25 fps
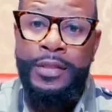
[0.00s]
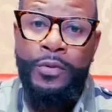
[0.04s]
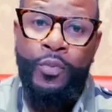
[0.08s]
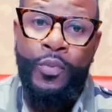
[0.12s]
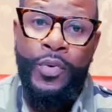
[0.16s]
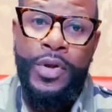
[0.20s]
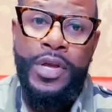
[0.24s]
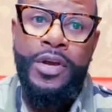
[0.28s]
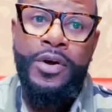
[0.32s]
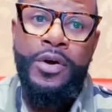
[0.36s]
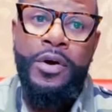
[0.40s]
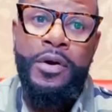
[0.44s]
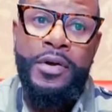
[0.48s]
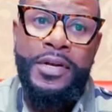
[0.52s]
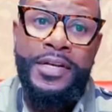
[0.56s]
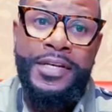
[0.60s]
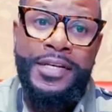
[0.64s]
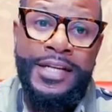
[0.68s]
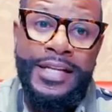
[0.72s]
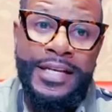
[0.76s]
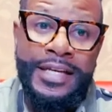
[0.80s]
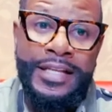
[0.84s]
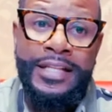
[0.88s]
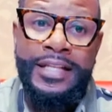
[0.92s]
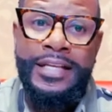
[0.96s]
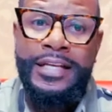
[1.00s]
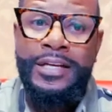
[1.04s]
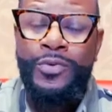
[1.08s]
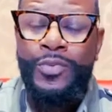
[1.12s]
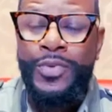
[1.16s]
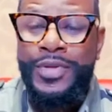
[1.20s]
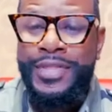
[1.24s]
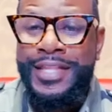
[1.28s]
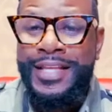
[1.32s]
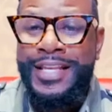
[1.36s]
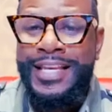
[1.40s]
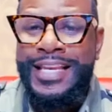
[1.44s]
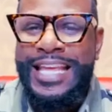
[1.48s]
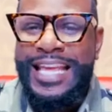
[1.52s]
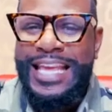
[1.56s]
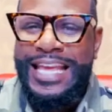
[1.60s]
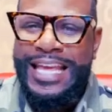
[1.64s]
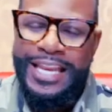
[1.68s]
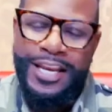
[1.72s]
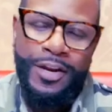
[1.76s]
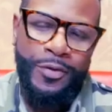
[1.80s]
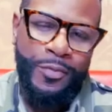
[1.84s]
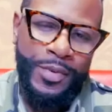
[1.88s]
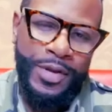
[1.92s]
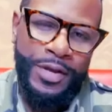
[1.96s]
we are dealing with an
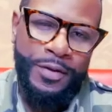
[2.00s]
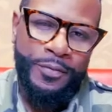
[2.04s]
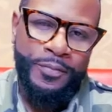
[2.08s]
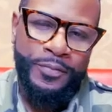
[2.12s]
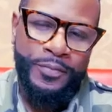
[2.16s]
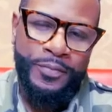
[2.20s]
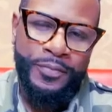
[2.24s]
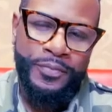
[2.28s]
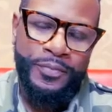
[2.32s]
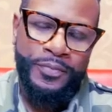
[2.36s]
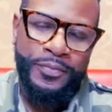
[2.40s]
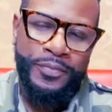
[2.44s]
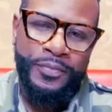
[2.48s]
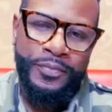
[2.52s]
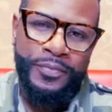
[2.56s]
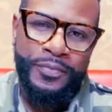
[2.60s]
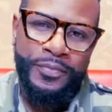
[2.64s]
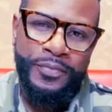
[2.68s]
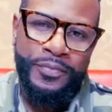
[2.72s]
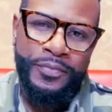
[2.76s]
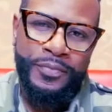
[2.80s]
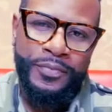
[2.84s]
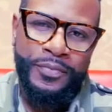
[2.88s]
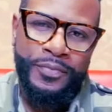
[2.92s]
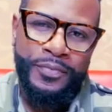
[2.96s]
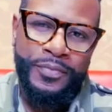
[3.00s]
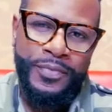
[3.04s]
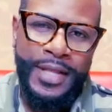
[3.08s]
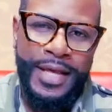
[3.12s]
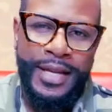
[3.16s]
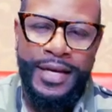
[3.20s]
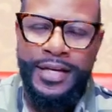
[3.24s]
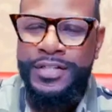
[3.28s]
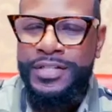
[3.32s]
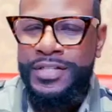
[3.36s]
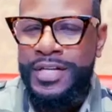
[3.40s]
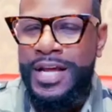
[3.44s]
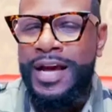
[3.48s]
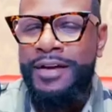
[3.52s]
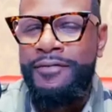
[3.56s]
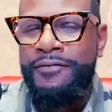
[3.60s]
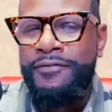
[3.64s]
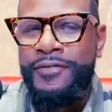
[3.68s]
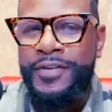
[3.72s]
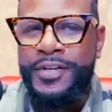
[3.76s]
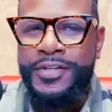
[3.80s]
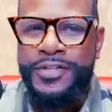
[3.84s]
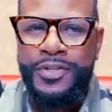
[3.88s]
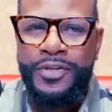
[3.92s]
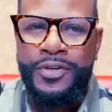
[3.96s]
enemy that is not
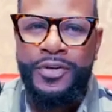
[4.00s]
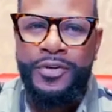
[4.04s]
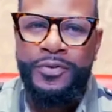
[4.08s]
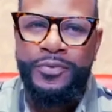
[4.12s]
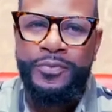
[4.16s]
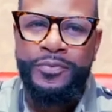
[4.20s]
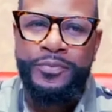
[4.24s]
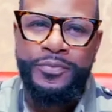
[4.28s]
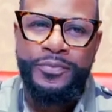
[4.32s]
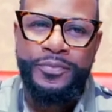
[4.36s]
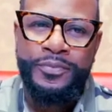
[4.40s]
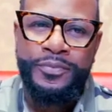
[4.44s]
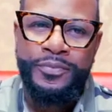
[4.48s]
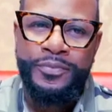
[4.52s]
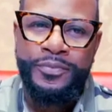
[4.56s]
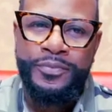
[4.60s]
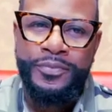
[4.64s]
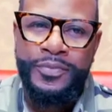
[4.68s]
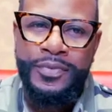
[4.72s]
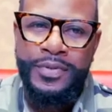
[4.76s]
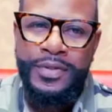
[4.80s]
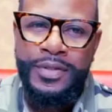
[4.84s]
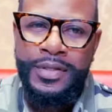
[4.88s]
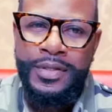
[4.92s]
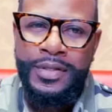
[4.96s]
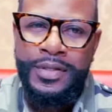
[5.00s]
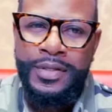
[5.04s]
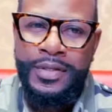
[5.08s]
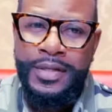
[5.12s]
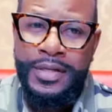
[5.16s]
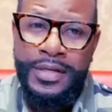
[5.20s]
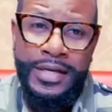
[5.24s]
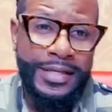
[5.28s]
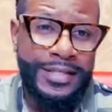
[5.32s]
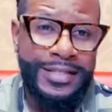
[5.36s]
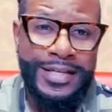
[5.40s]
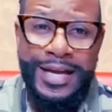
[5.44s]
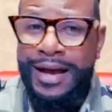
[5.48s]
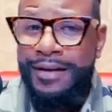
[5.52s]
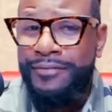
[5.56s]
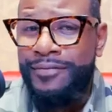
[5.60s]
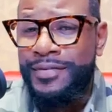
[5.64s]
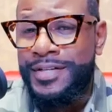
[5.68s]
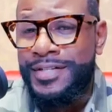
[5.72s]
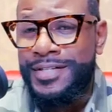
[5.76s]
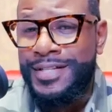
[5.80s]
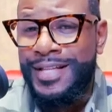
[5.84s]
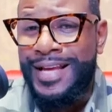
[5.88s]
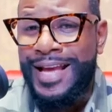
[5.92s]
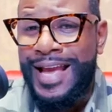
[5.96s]
physical. And it's
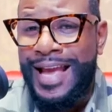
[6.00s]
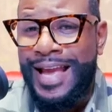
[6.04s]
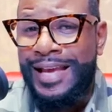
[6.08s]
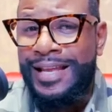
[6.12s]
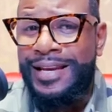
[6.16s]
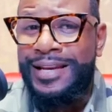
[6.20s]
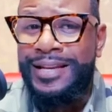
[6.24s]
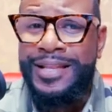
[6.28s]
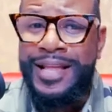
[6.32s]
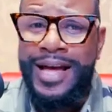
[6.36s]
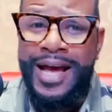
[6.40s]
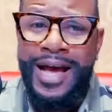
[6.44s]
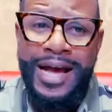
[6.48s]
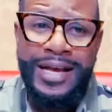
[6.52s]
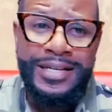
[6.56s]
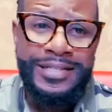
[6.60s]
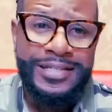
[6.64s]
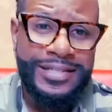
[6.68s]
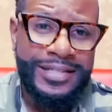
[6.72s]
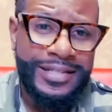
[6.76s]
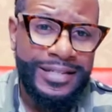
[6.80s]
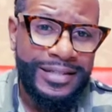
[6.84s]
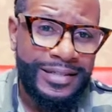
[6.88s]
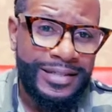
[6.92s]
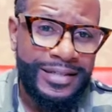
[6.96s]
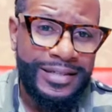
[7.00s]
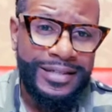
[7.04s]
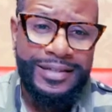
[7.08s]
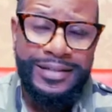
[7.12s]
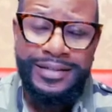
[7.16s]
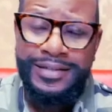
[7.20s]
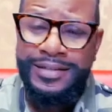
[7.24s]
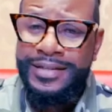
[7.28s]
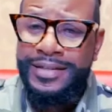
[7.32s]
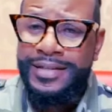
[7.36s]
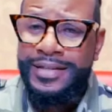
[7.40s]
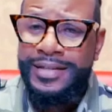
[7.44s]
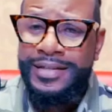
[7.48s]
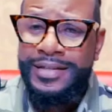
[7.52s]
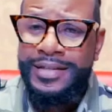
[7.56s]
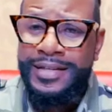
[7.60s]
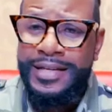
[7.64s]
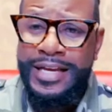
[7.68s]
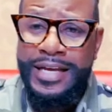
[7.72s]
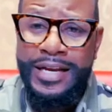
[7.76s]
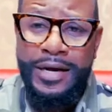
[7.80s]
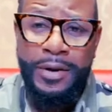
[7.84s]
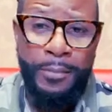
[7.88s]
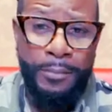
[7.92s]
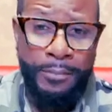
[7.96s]
obvious the hate and the hostility
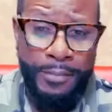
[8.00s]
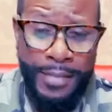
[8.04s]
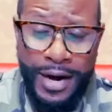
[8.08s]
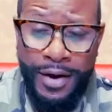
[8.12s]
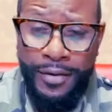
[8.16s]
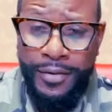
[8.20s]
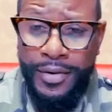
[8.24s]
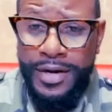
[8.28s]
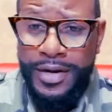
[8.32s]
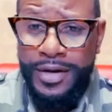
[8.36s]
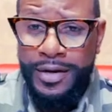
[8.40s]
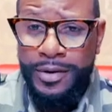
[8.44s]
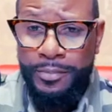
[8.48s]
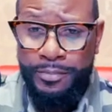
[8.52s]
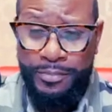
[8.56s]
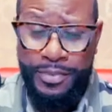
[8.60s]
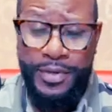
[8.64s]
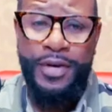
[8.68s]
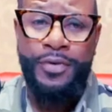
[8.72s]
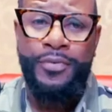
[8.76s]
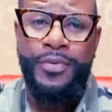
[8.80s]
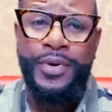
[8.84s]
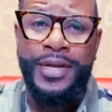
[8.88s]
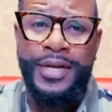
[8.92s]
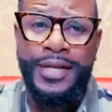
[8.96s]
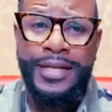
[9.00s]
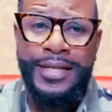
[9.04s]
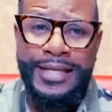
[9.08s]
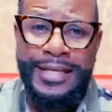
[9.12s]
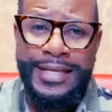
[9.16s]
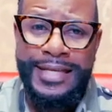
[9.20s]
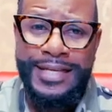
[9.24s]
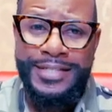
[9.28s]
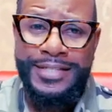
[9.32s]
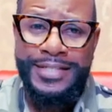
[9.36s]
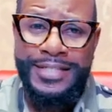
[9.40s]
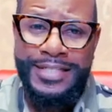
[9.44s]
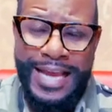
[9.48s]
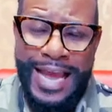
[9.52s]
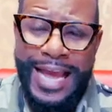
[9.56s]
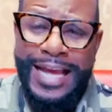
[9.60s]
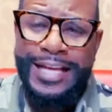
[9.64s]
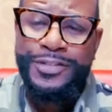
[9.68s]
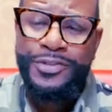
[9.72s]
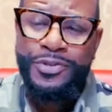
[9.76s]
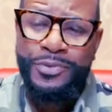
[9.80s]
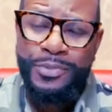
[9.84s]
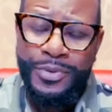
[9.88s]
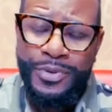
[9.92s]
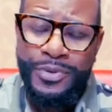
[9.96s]
in America, period, is
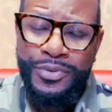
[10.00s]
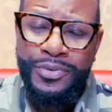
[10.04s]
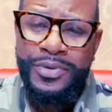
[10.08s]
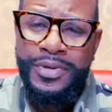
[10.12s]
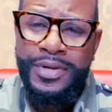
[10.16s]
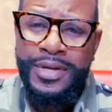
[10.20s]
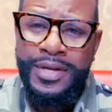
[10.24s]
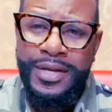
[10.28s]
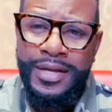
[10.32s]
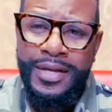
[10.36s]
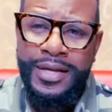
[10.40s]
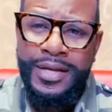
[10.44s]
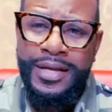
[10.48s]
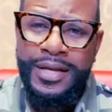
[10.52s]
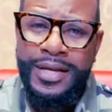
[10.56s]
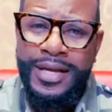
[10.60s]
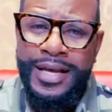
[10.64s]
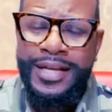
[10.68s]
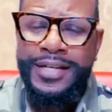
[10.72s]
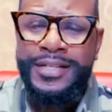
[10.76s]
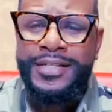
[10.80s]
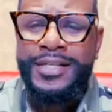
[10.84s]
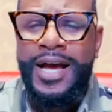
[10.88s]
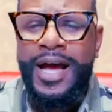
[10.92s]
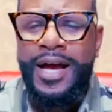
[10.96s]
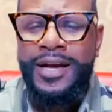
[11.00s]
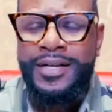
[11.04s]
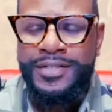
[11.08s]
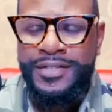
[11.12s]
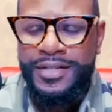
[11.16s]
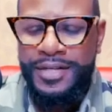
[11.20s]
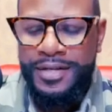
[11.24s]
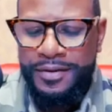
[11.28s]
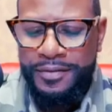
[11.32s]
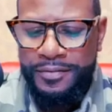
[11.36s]
tangible and toxic.